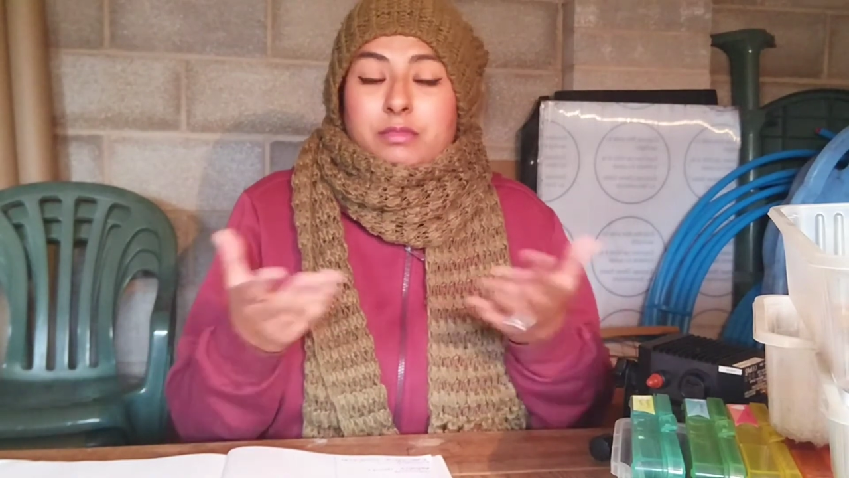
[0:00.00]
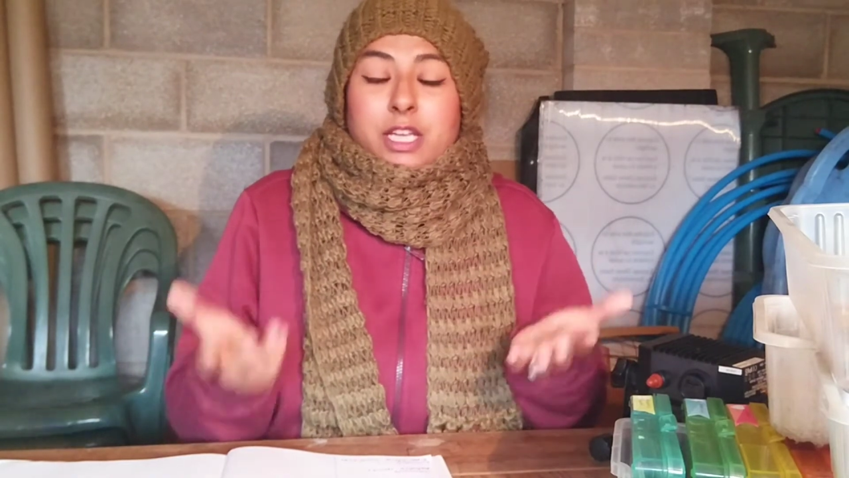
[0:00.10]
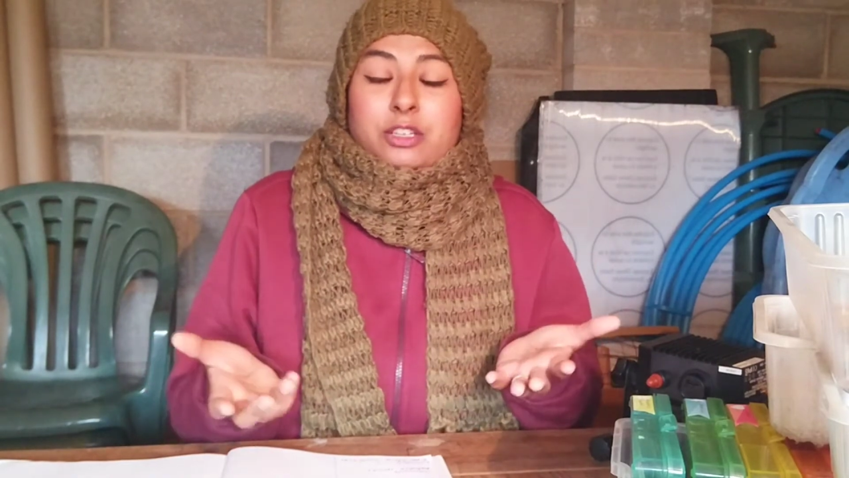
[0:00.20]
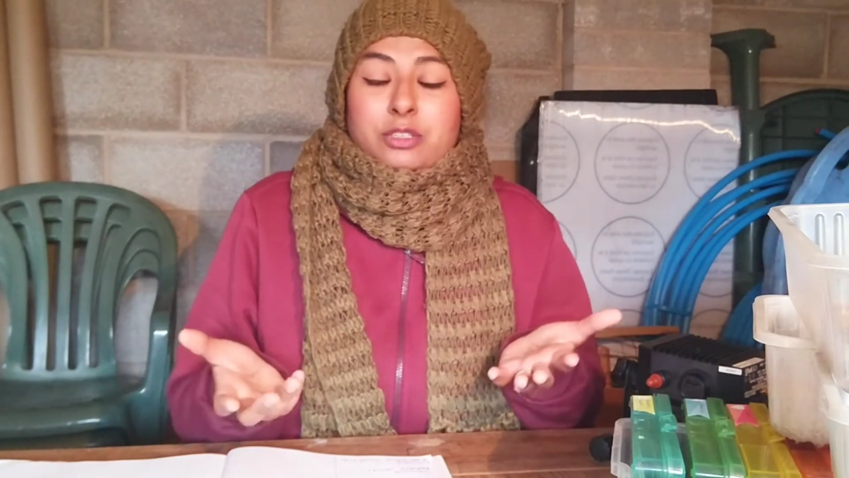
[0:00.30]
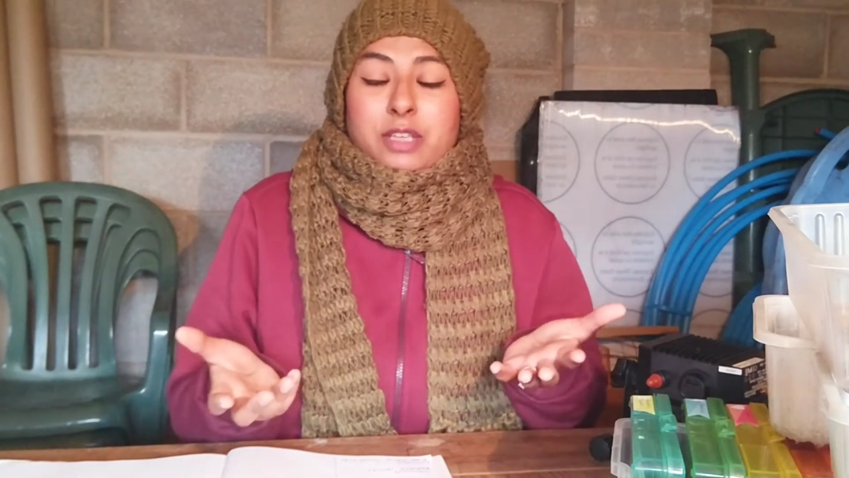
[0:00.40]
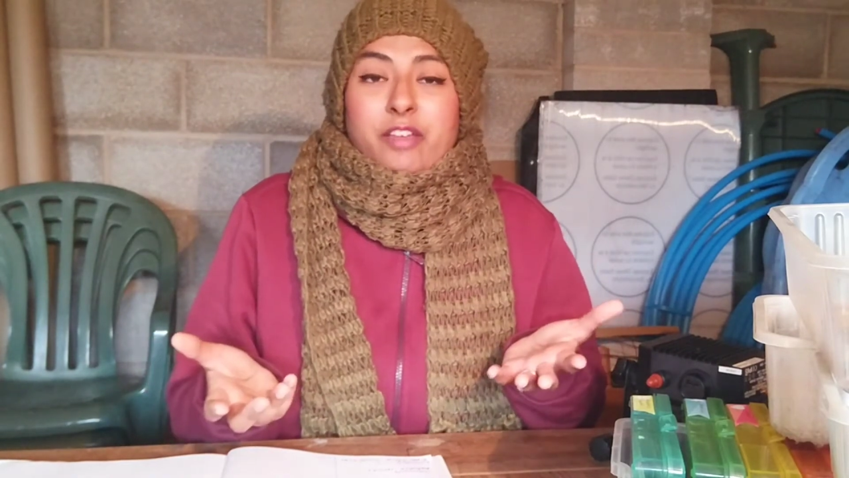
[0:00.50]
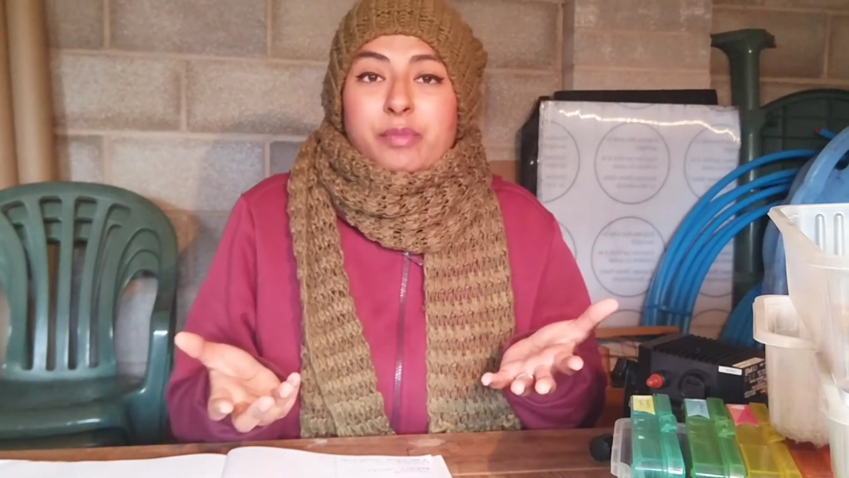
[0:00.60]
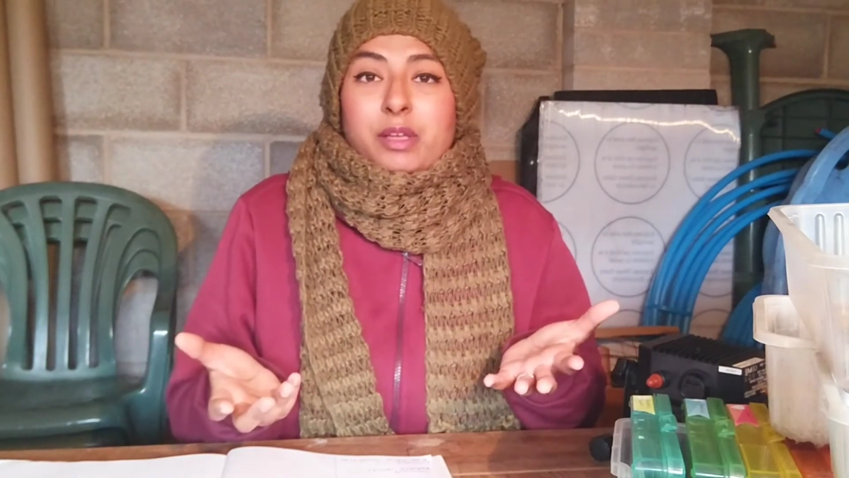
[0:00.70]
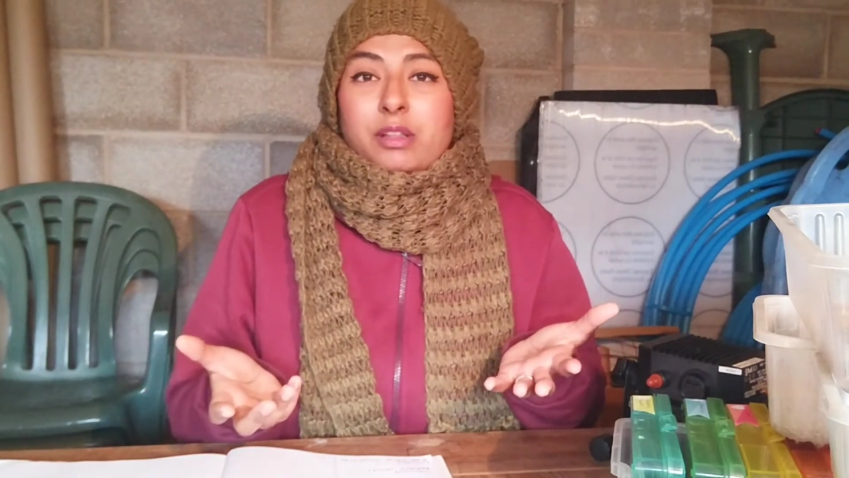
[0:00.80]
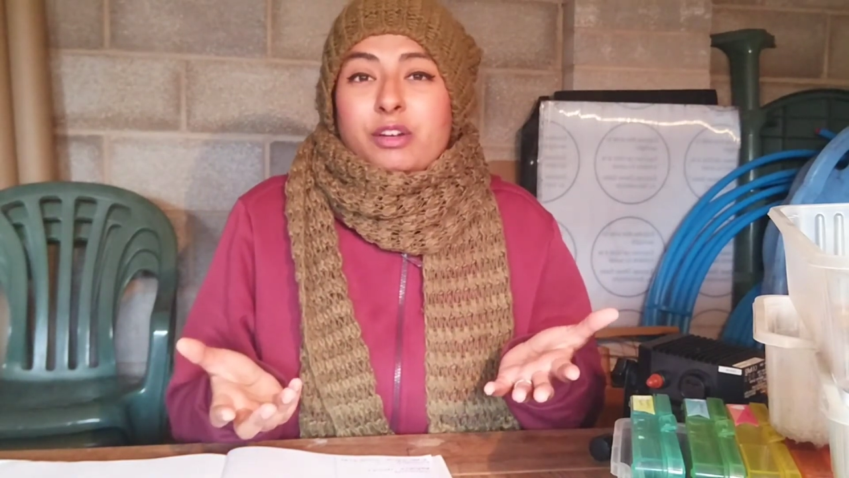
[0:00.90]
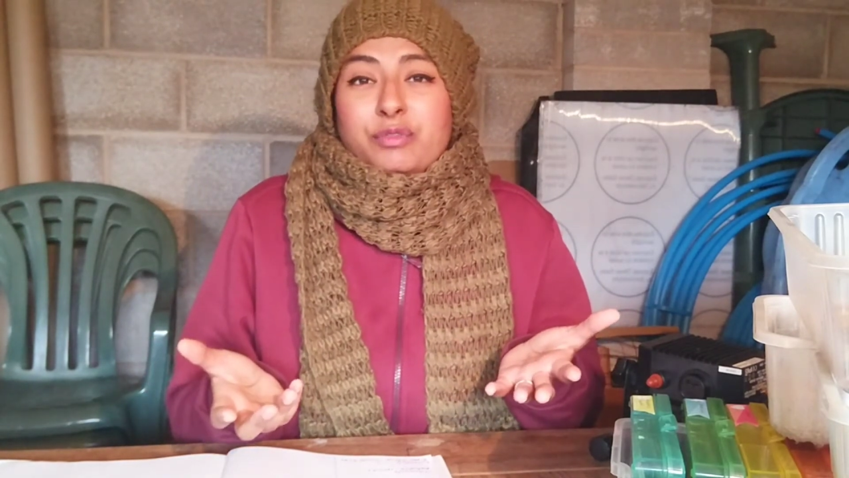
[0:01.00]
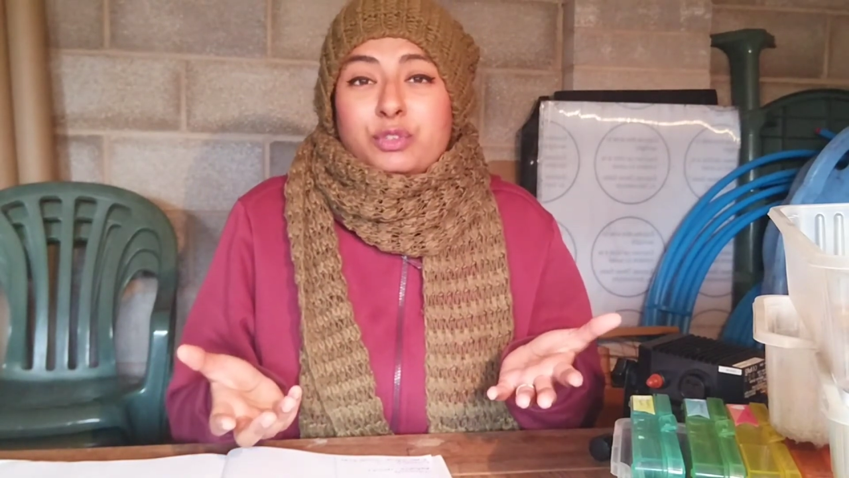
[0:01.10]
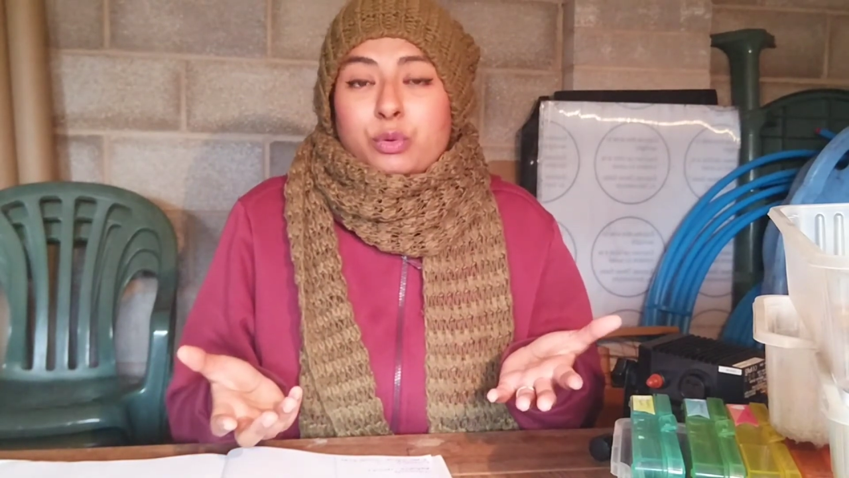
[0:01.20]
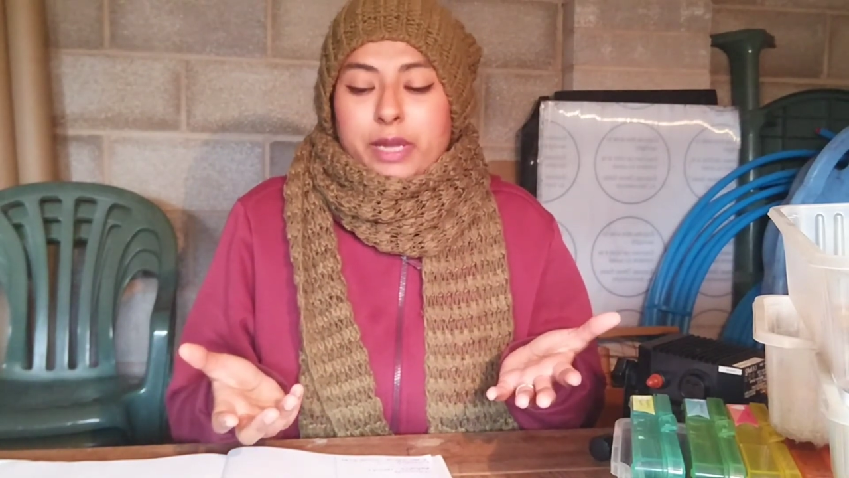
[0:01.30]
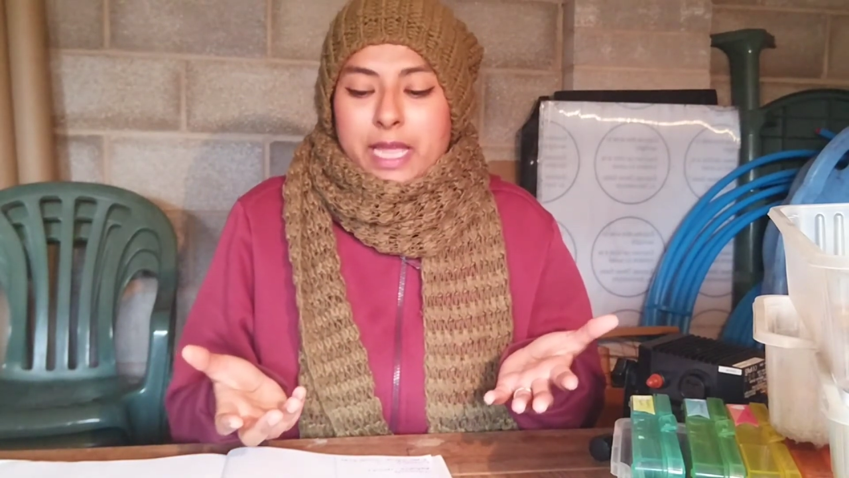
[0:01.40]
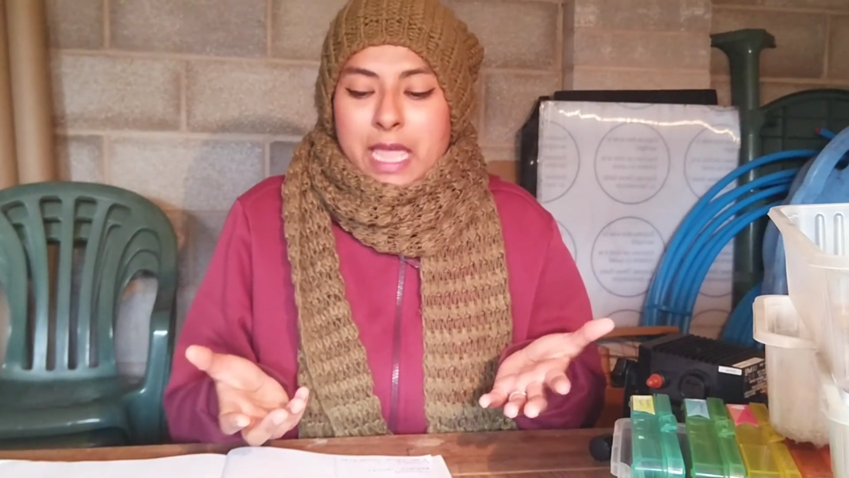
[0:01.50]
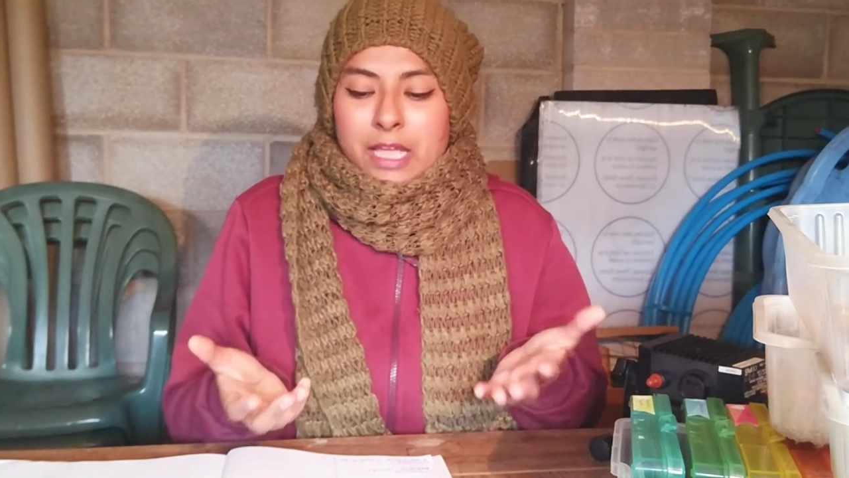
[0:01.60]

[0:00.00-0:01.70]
it just gave me a lot of joy.